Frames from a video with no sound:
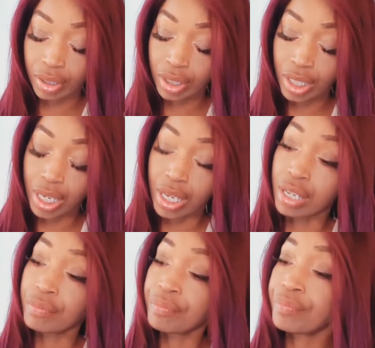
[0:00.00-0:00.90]
Yeah,
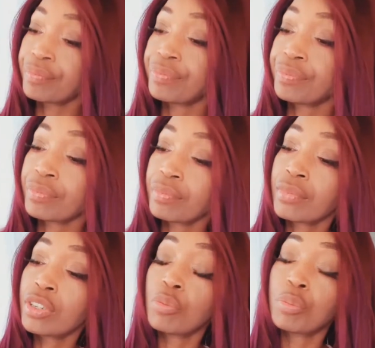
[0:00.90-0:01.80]

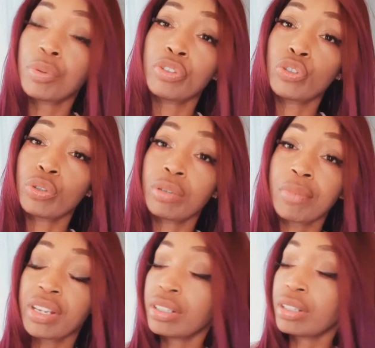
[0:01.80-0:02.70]
hope you enjoyed
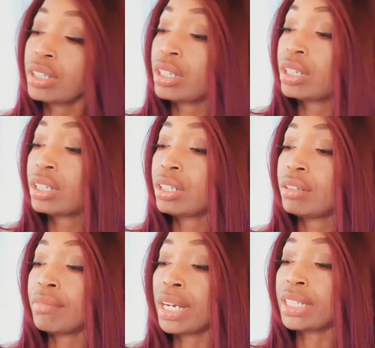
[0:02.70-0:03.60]
my
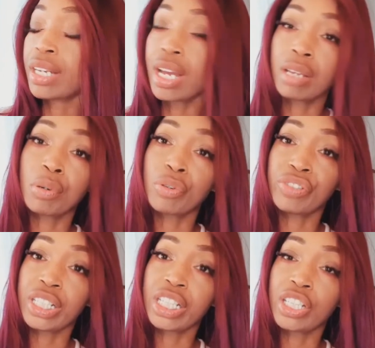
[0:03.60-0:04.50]
LtYioe
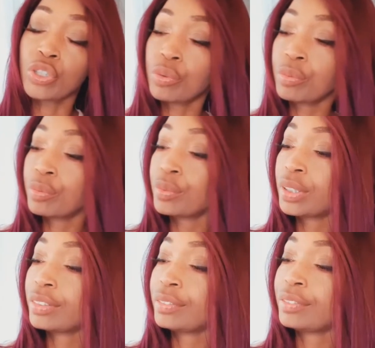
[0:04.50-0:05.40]
video.
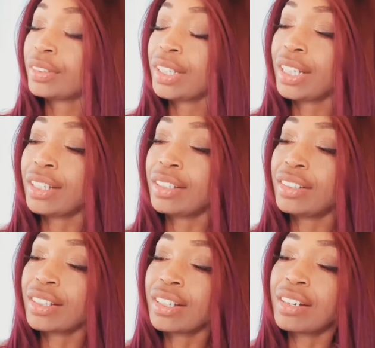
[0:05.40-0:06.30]
And
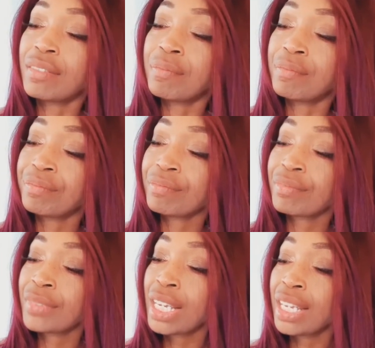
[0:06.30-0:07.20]

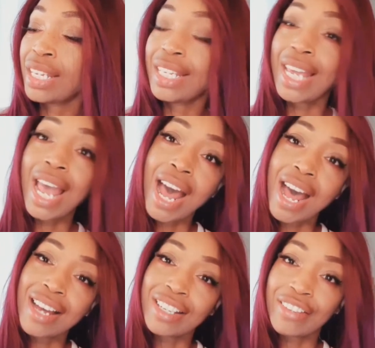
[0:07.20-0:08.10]
yeah,
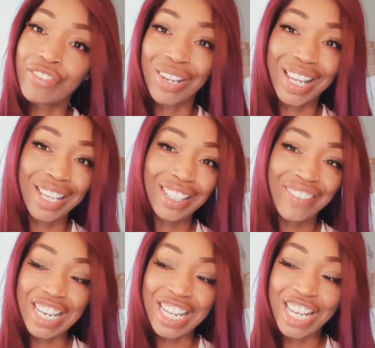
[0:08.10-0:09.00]
if you like the
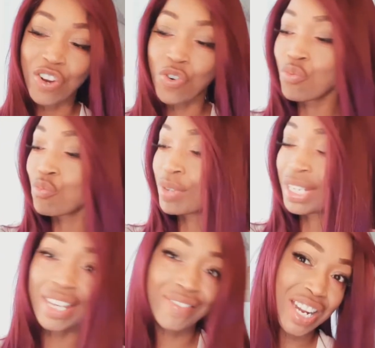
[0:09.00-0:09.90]
video,
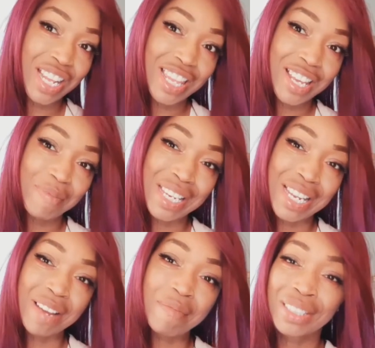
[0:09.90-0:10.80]
give it a thumbs up.